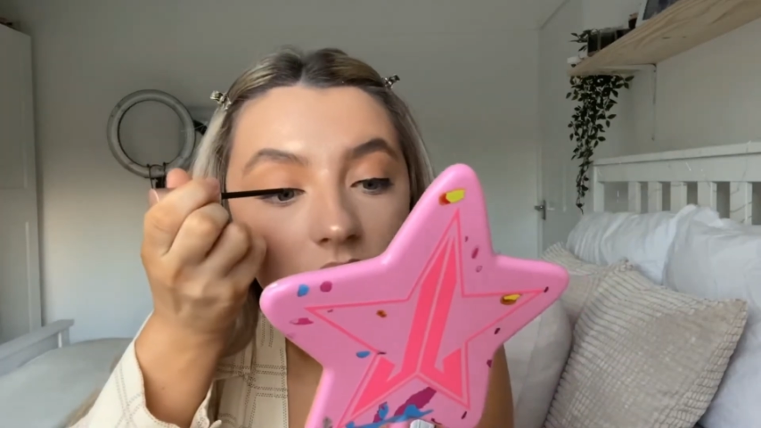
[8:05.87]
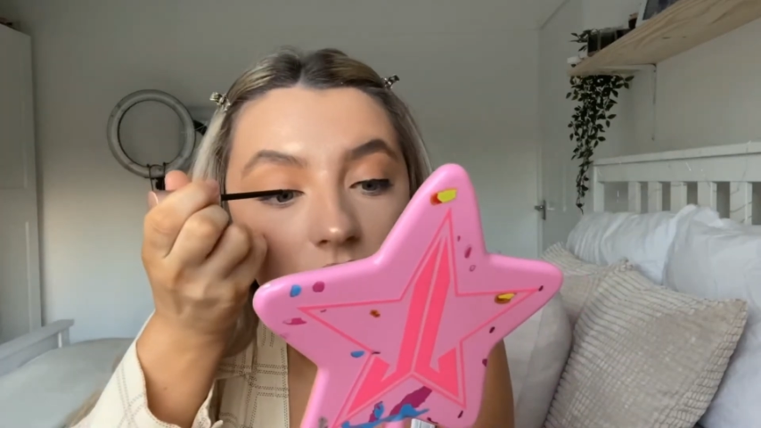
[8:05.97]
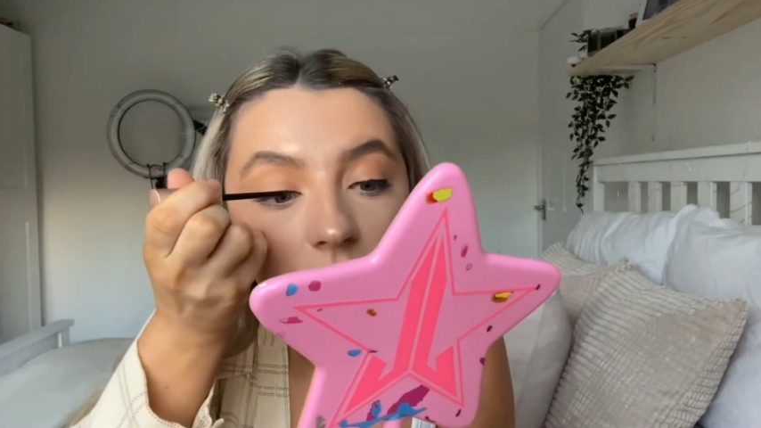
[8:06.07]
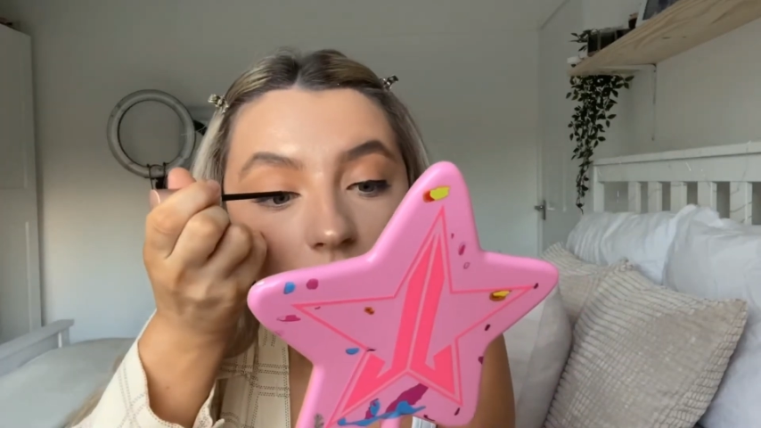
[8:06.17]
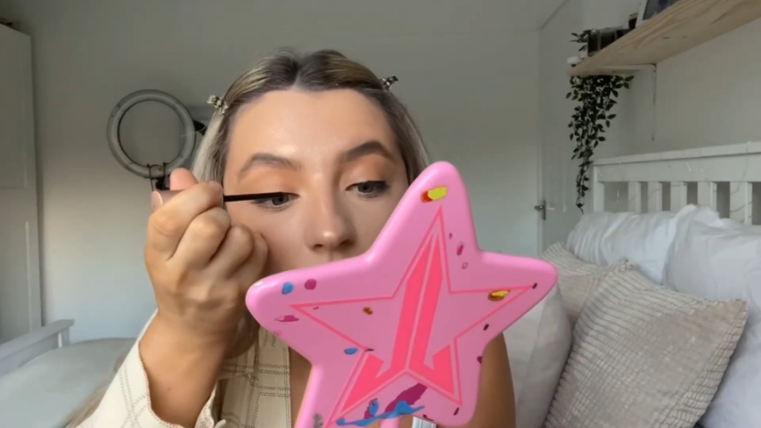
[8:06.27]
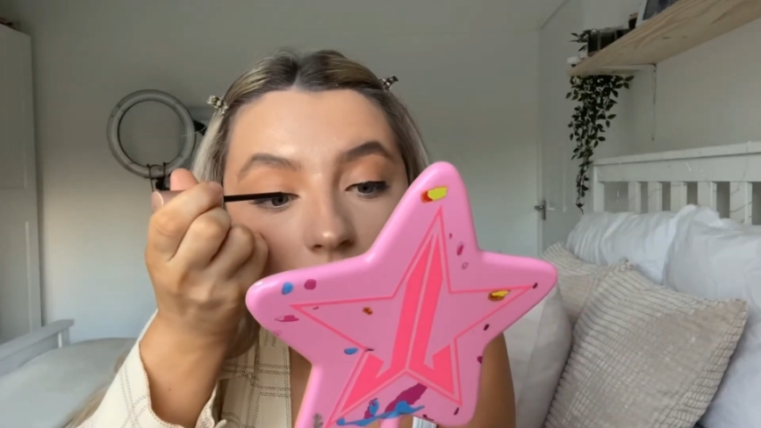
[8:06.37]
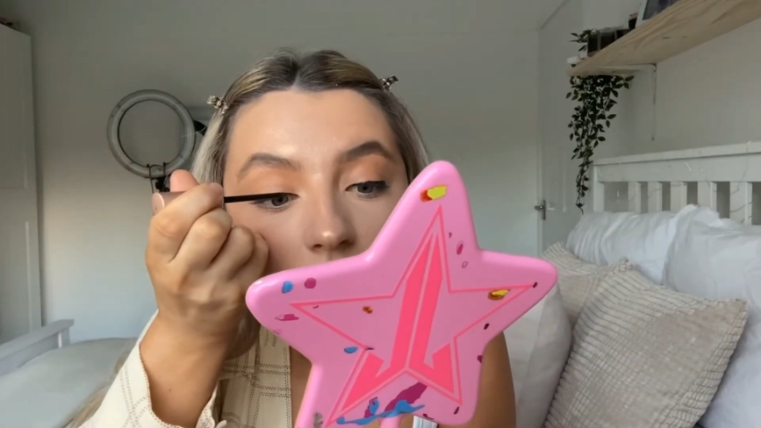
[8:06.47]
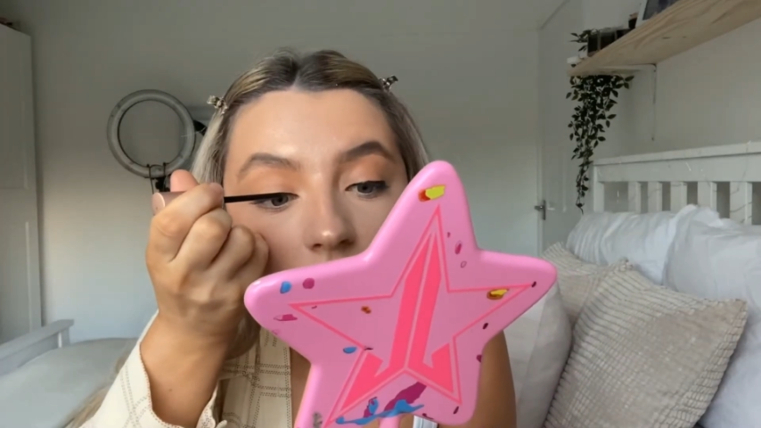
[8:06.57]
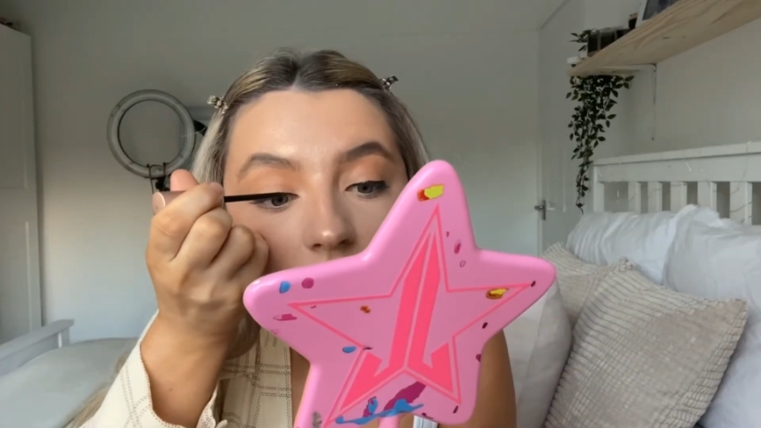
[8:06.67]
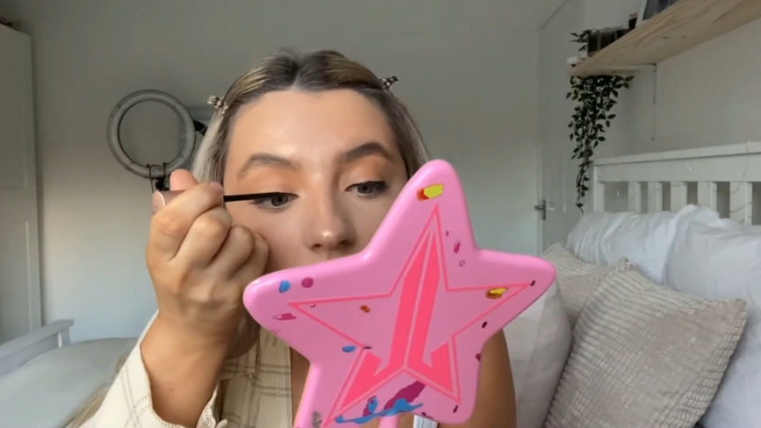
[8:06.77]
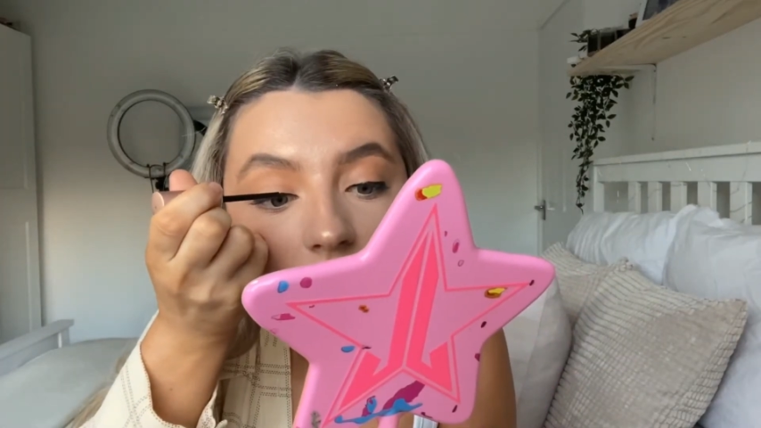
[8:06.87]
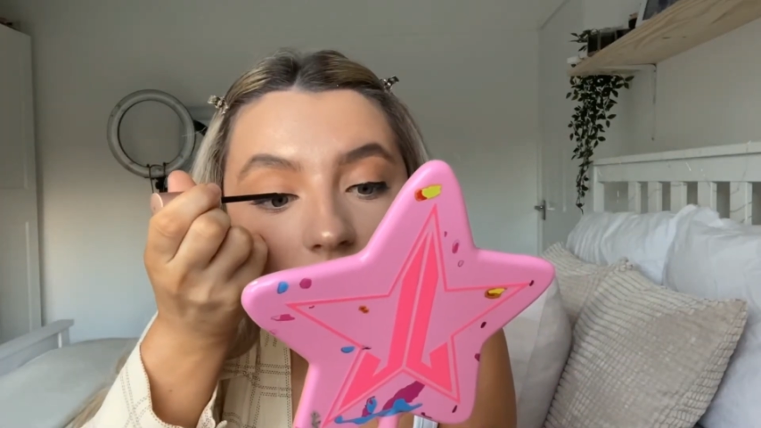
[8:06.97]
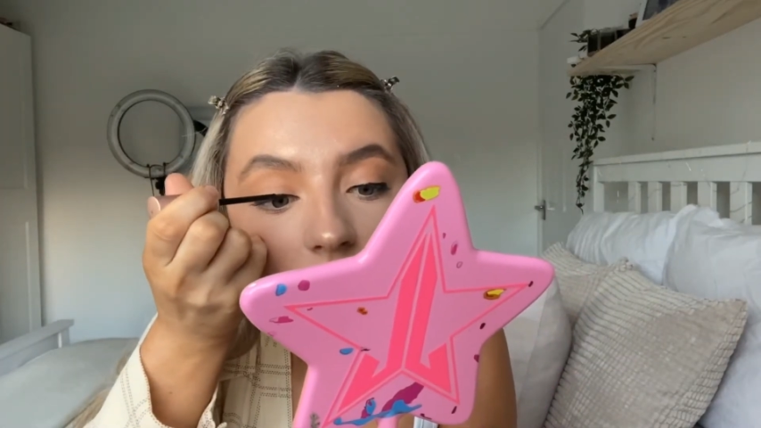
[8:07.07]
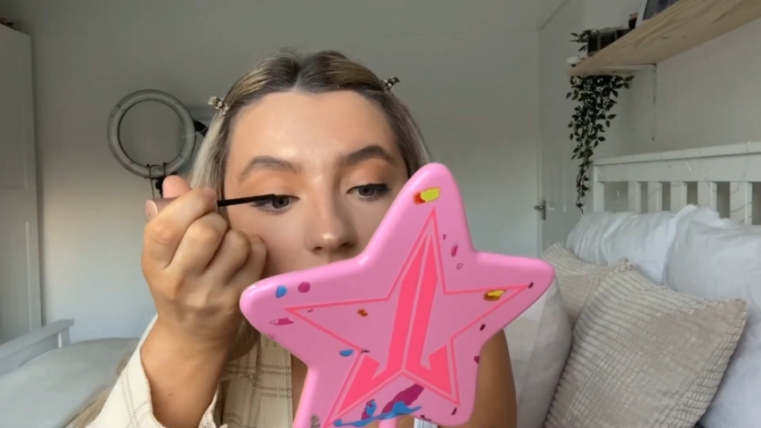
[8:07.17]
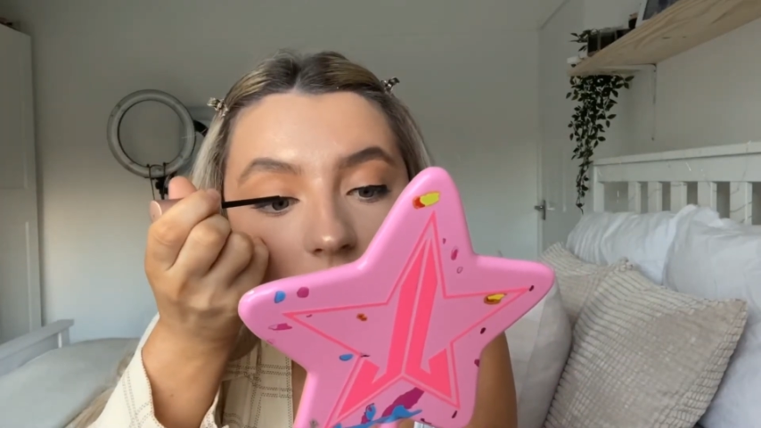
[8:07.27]
some more on the
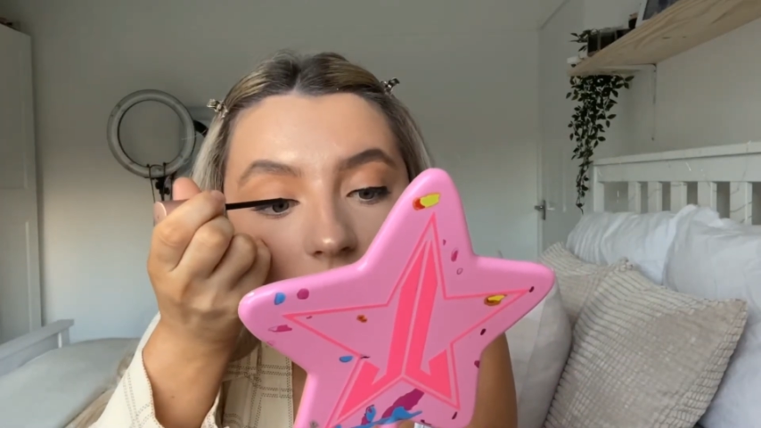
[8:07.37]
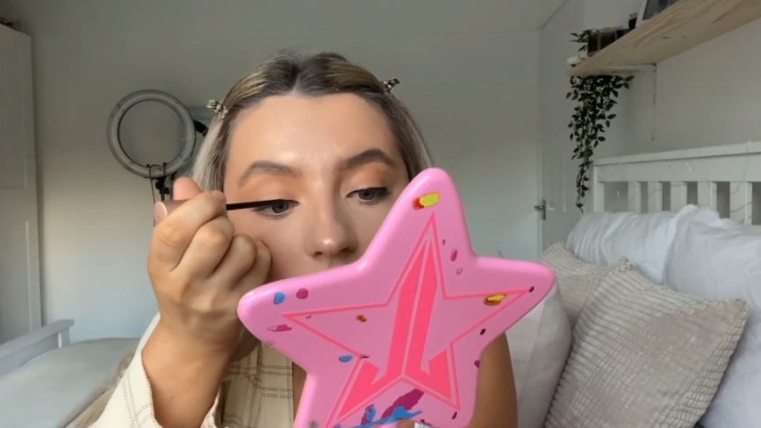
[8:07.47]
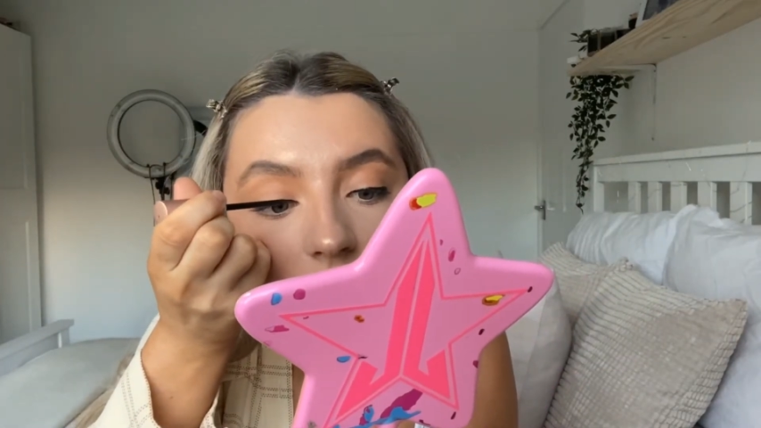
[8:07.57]
inside.